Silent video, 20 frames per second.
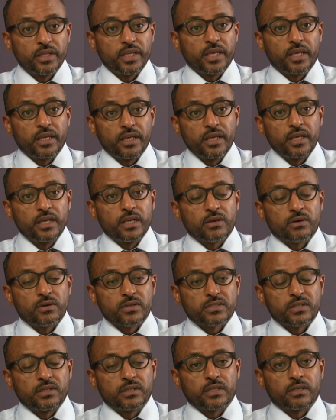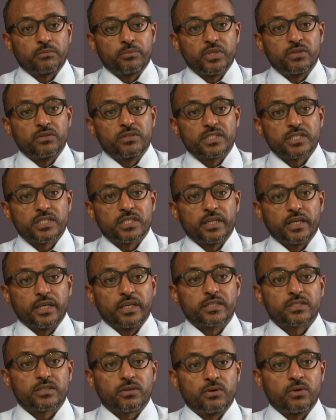the coastal
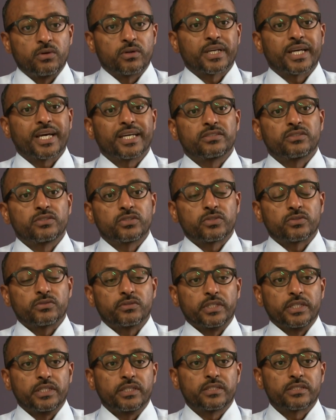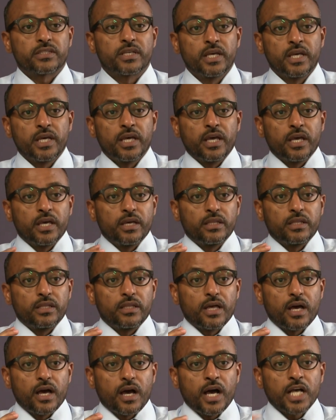communities or countries.
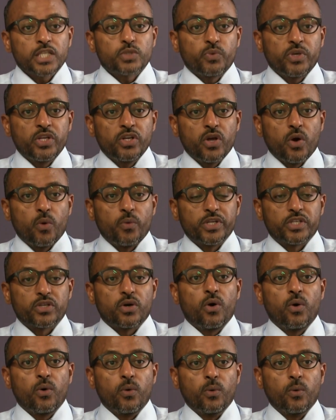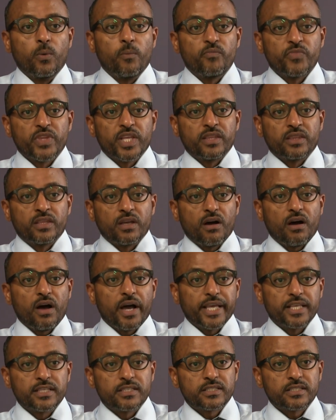As we know it all, the
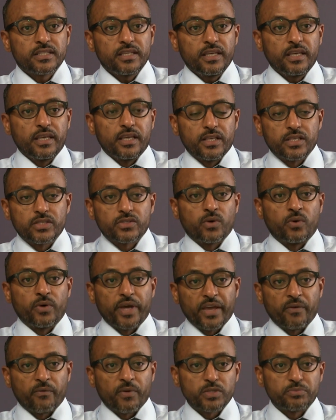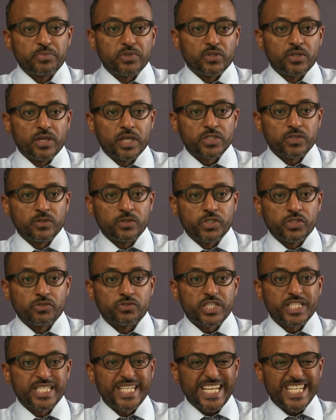high seas or areas beyond national
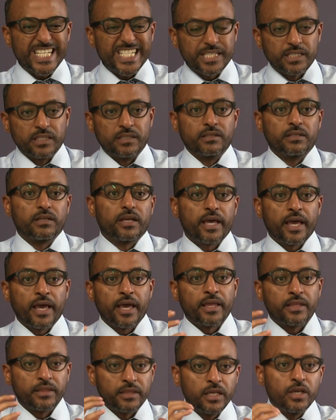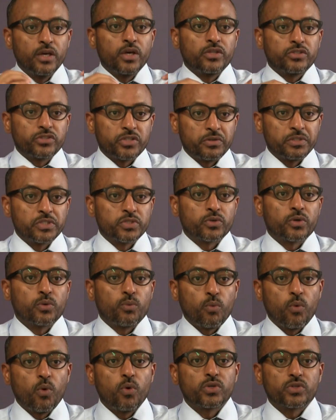jurisdiction and territorial
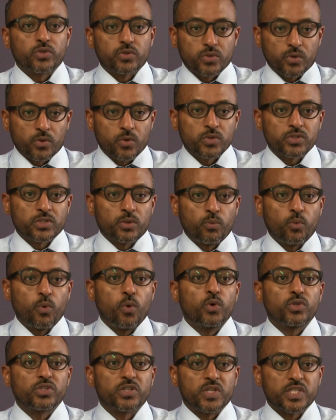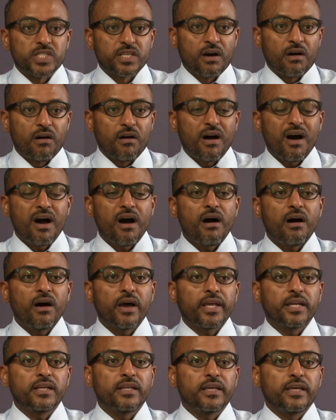waters or coastal waters are
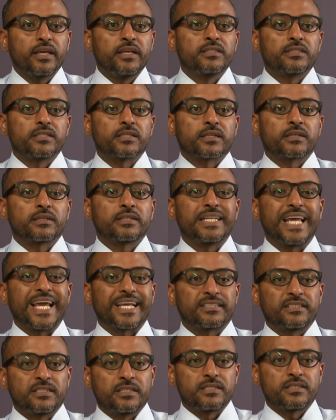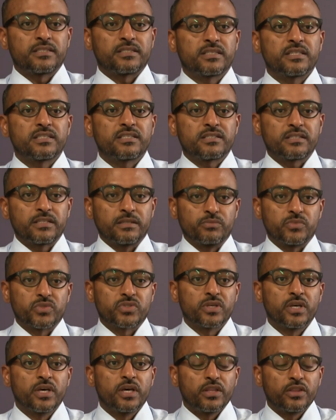highly interconnected
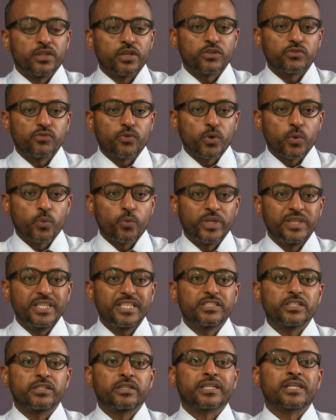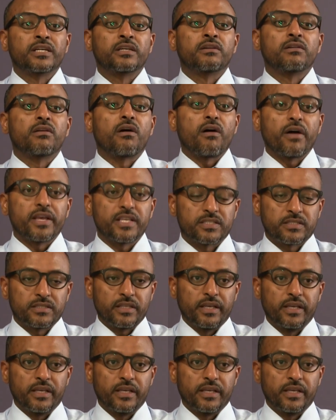systems. Therefore, we need to recognize